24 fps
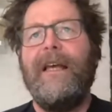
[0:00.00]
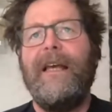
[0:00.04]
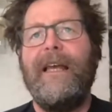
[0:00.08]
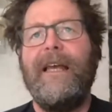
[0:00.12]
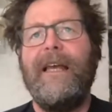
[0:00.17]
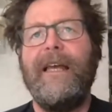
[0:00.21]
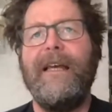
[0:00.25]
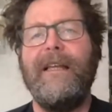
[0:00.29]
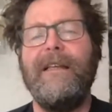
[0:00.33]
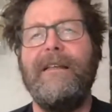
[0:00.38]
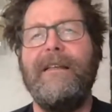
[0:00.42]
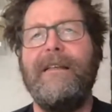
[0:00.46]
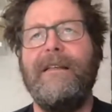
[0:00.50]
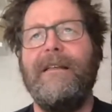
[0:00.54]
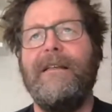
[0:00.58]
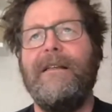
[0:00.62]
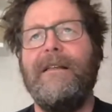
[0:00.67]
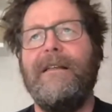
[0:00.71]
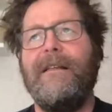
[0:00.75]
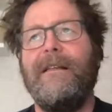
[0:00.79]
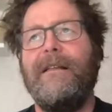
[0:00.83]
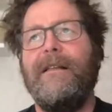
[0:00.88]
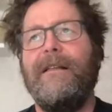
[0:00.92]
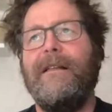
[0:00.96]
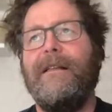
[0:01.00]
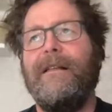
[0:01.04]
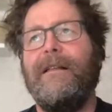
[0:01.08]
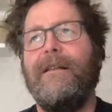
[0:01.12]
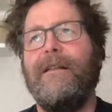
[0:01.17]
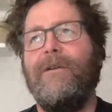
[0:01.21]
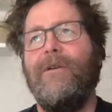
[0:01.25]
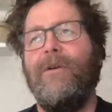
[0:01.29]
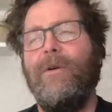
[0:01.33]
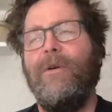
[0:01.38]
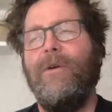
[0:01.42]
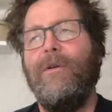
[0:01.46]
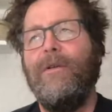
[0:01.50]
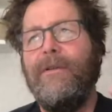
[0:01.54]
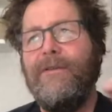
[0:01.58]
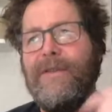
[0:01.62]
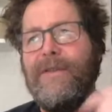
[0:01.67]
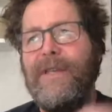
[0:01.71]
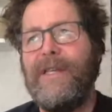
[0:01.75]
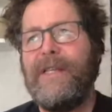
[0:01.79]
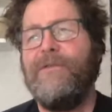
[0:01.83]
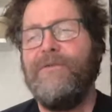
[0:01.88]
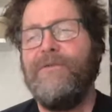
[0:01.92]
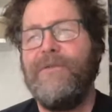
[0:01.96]
and all of
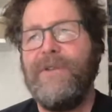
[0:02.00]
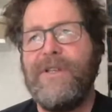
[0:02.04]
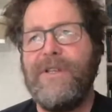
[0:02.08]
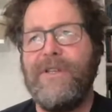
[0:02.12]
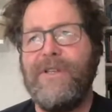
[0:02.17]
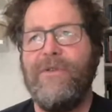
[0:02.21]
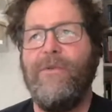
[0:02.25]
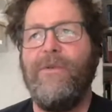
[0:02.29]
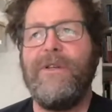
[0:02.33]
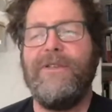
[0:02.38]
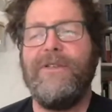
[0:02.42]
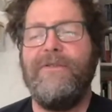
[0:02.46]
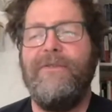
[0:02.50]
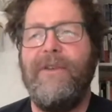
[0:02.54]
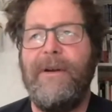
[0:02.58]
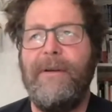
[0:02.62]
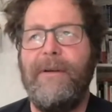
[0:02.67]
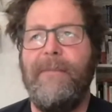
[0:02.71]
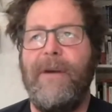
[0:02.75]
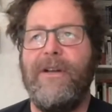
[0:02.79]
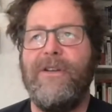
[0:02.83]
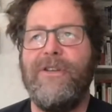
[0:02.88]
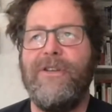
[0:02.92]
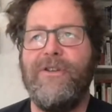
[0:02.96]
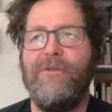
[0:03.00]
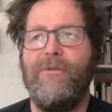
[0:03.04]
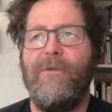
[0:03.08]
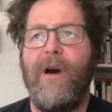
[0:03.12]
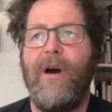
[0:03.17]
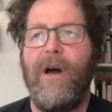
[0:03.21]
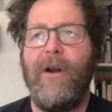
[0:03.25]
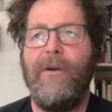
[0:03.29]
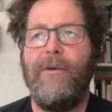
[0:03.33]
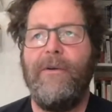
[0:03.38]
this resorts very much to